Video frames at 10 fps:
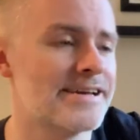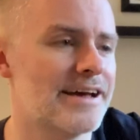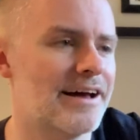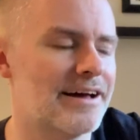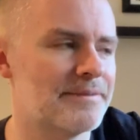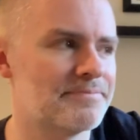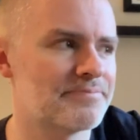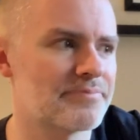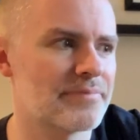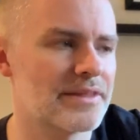Um,
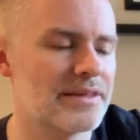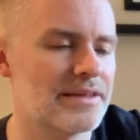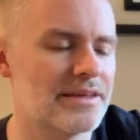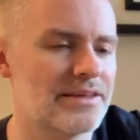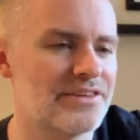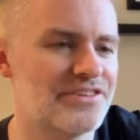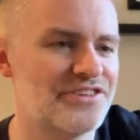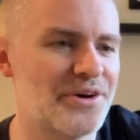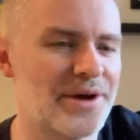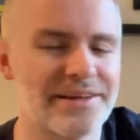
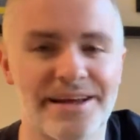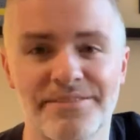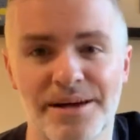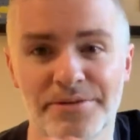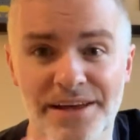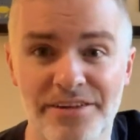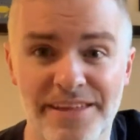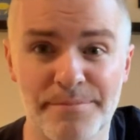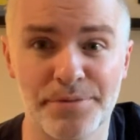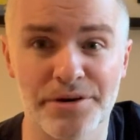so I, I, I was out of
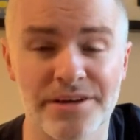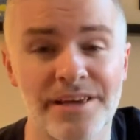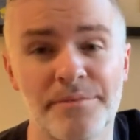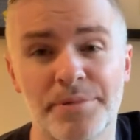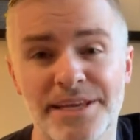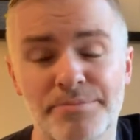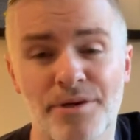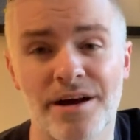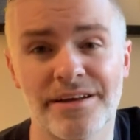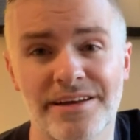that book, but he
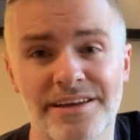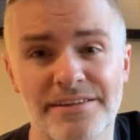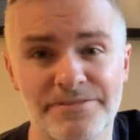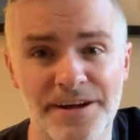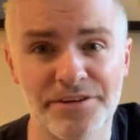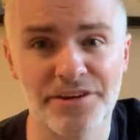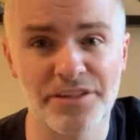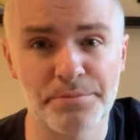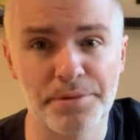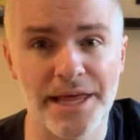brought, he found
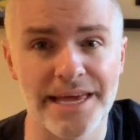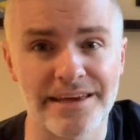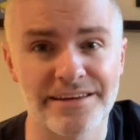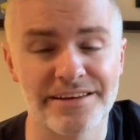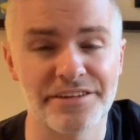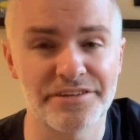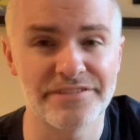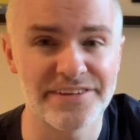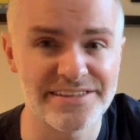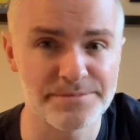another blank, another
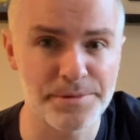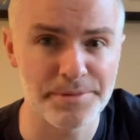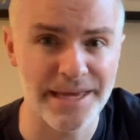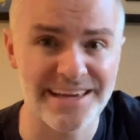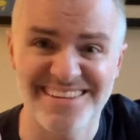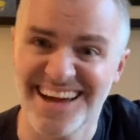invincible blank.